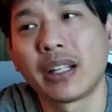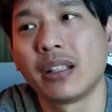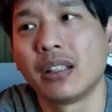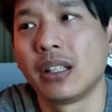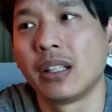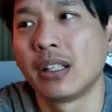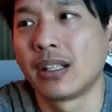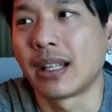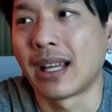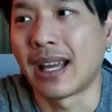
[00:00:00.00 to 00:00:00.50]

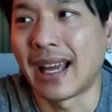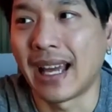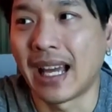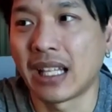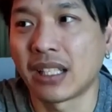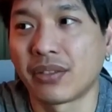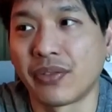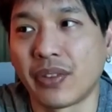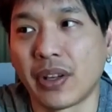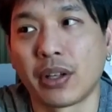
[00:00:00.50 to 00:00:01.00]
has
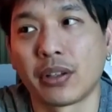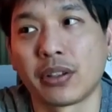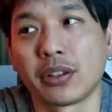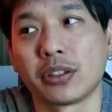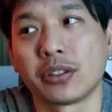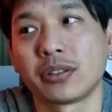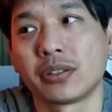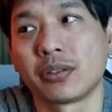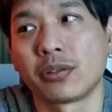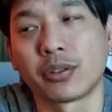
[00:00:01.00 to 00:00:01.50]
failures
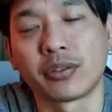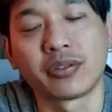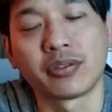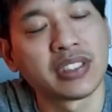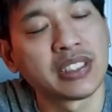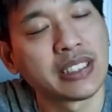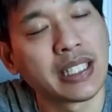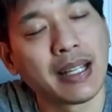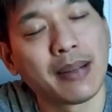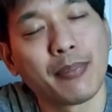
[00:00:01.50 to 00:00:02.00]
or
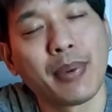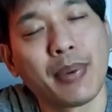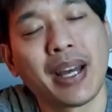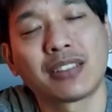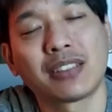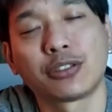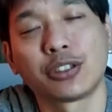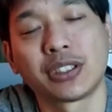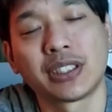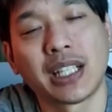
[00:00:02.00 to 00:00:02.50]
setbacks or
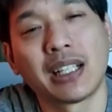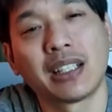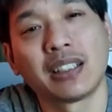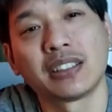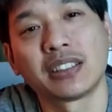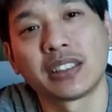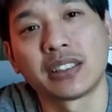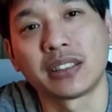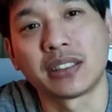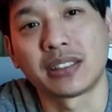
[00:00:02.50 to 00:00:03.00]

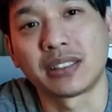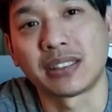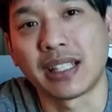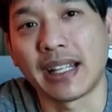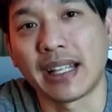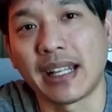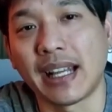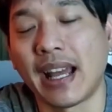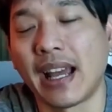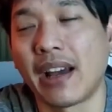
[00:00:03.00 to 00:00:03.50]
challenges they
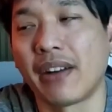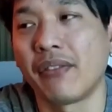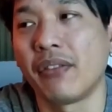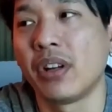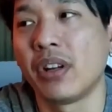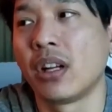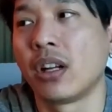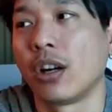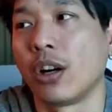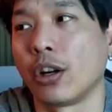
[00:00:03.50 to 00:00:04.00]
have
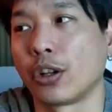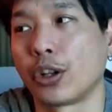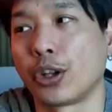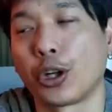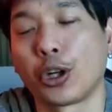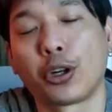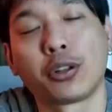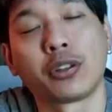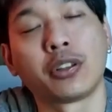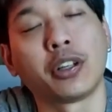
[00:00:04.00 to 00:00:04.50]
occurred
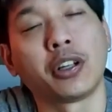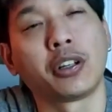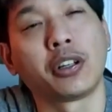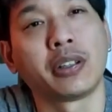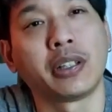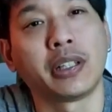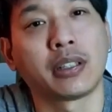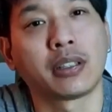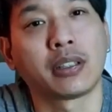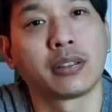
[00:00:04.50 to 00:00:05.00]
during their
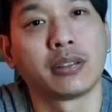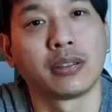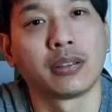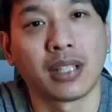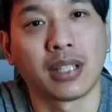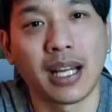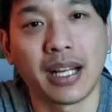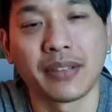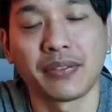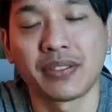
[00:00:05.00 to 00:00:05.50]

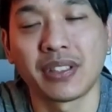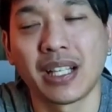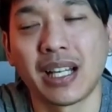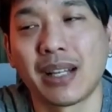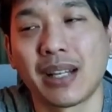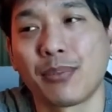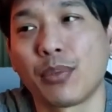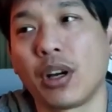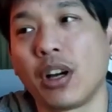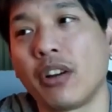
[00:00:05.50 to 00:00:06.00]
lifetime
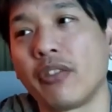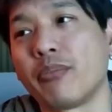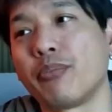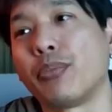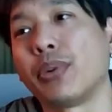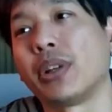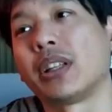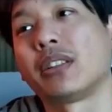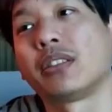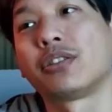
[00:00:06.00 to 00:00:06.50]
of
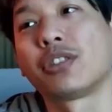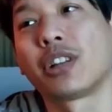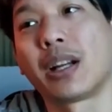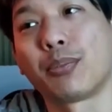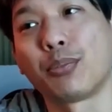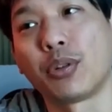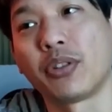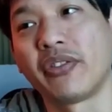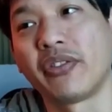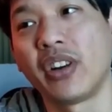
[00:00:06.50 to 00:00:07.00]
trying to move
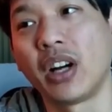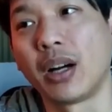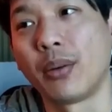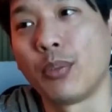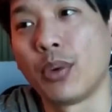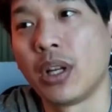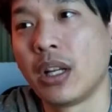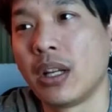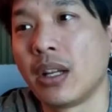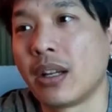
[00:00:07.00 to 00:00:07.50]
up.
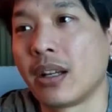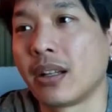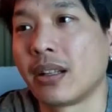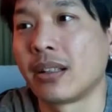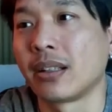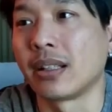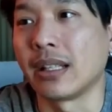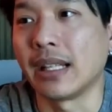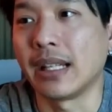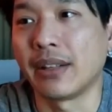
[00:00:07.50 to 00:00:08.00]

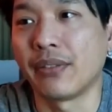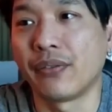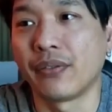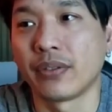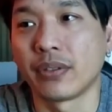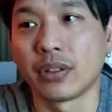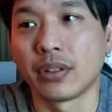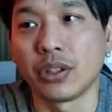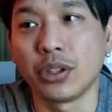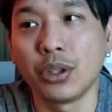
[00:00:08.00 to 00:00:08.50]
If
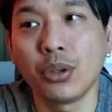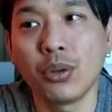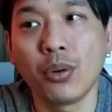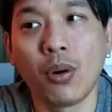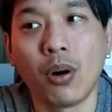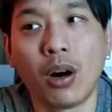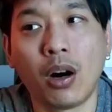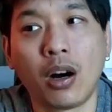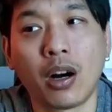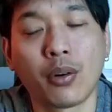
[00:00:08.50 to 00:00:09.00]
you
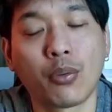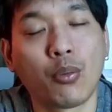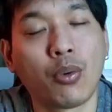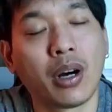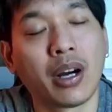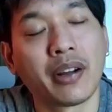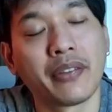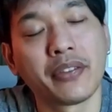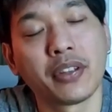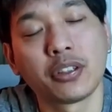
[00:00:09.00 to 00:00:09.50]
are one of
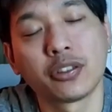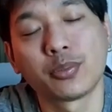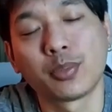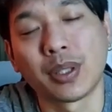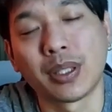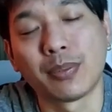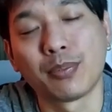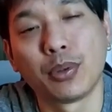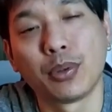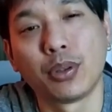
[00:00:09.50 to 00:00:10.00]
those
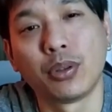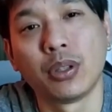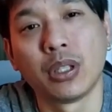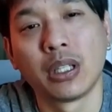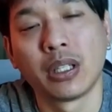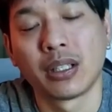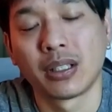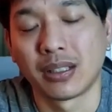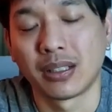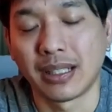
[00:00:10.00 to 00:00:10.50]
people
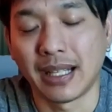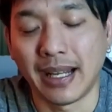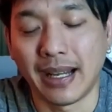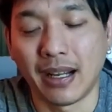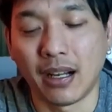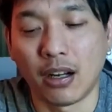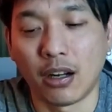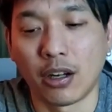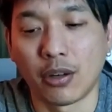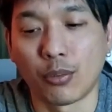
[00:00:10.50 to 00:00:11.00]
that are
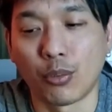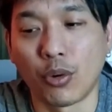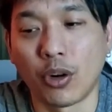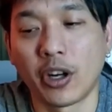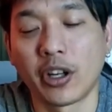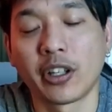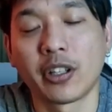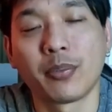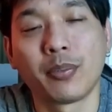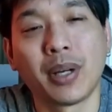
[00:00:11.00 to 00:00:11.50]
worried
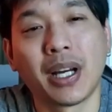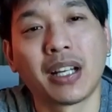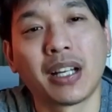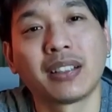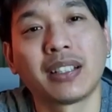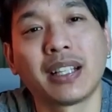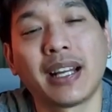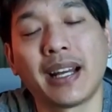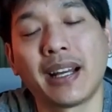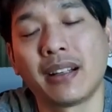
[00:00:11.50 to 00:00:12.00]
about
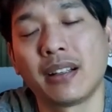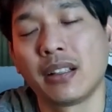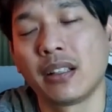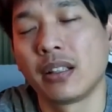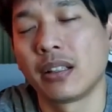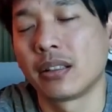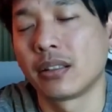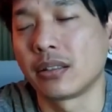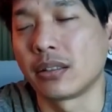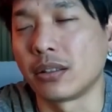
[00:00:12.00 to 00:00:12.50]
that,
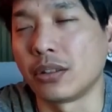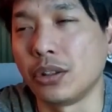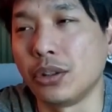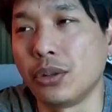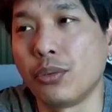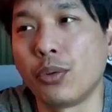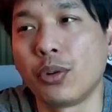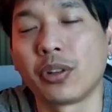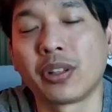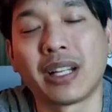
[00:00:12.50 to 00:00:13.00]
you will
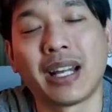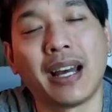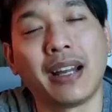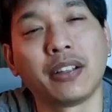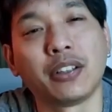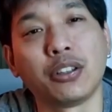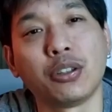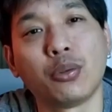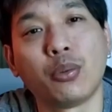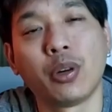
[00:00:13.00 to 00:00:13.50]
not do
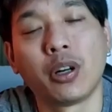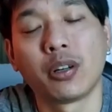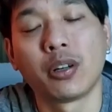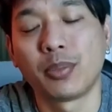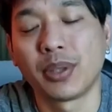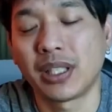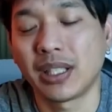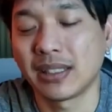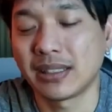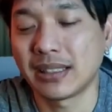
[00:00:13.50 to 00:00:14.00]
well because
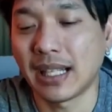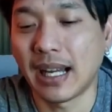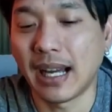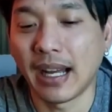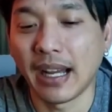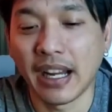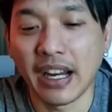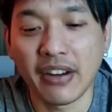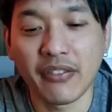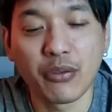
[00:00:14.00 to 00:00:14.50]

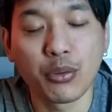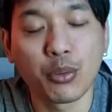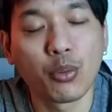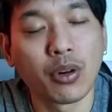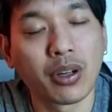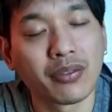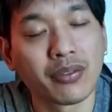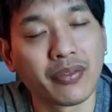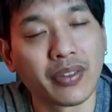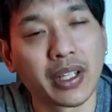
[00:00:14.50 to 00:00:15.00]
everyone
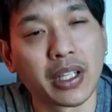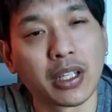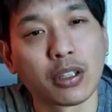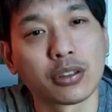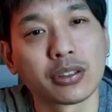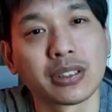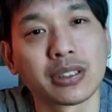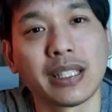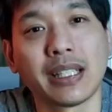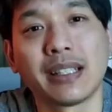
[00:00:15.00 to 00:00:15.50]
fails
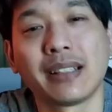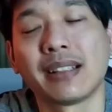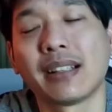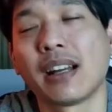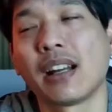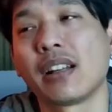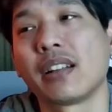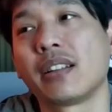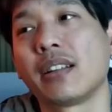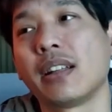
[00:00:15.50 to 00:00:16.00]
and
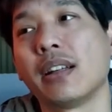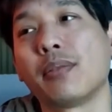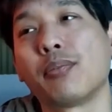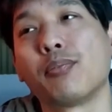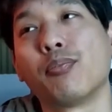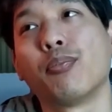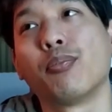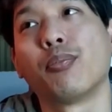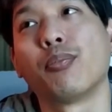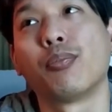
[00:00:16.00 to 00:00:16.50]
the
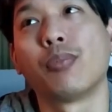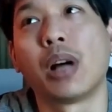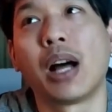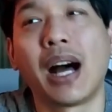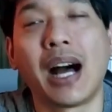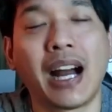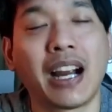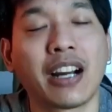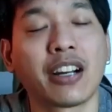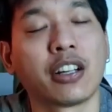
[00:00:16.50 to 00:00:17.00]

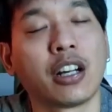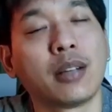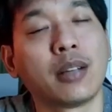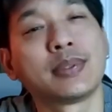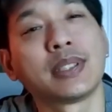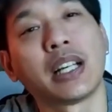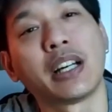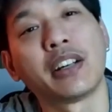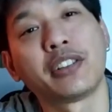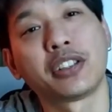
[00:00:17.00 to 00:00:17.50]
higher ups
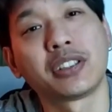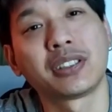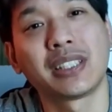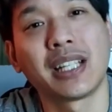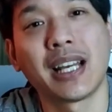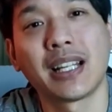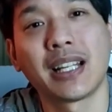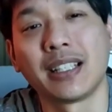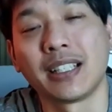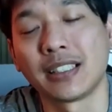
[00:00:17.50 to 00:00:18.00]
understand
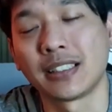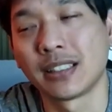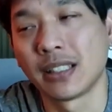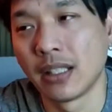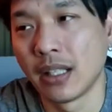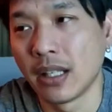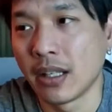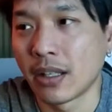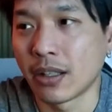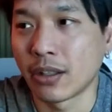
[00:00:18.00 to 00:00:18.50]
this.
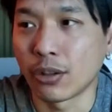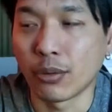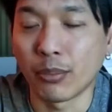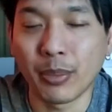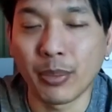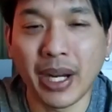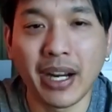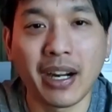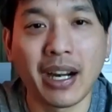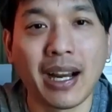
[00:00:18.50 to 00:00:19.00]
No matter
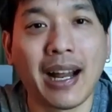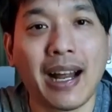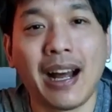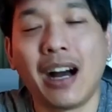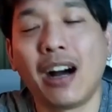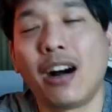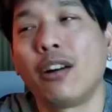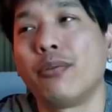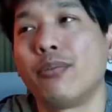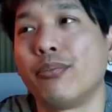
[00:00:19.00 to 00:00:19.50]

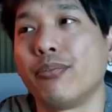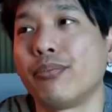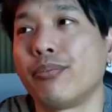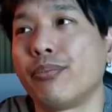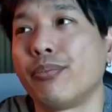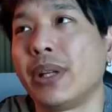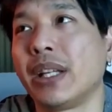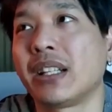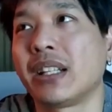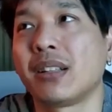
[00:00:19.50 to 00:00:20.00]
how big
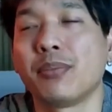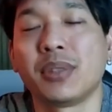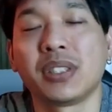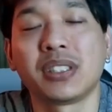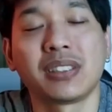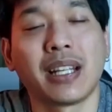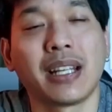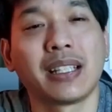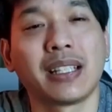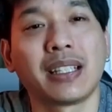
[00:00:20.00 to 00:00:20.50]
the mistake
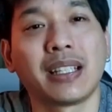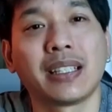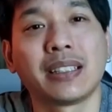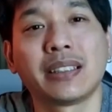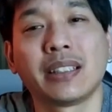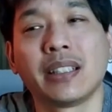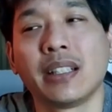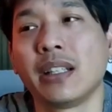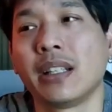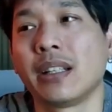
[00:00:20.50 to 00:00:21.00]
is,
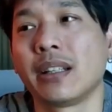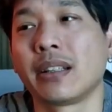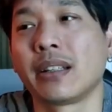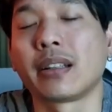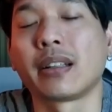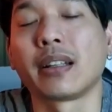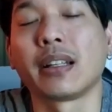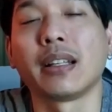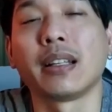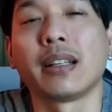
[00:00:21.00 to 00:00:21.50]

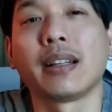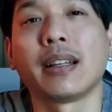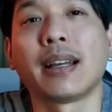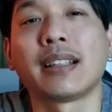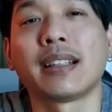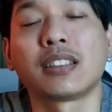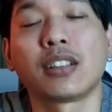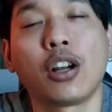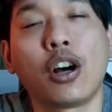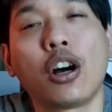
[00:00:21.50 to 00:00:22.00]
as
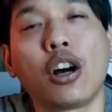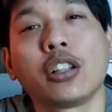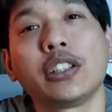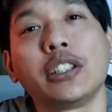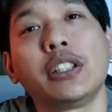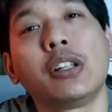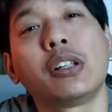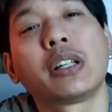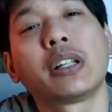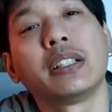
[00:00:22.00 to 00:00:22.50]
long as you don't
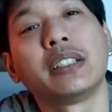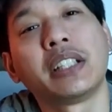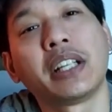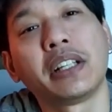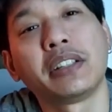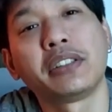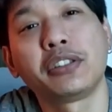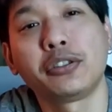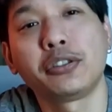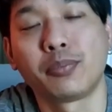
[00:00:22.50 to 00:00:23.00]
continue to
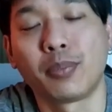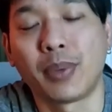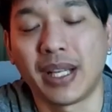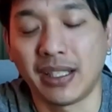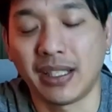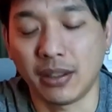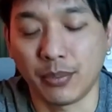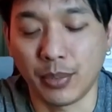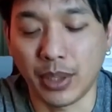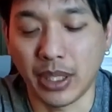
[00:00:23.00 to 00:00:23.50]
make them
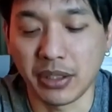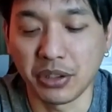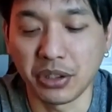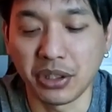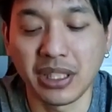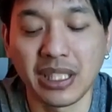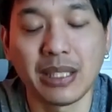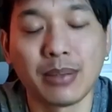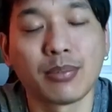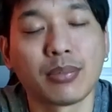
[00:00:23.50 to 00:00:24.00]
and you
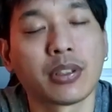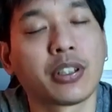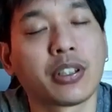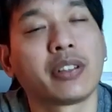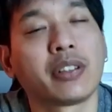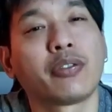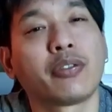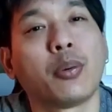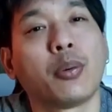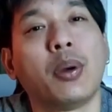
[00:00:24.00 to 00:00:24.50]
keep learning from
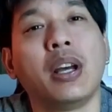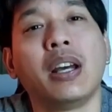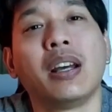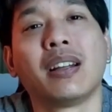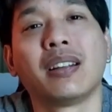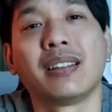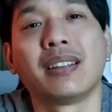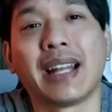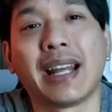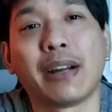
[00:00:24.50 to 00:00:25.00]
them,
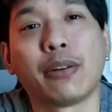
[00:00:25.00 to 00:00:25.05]
they will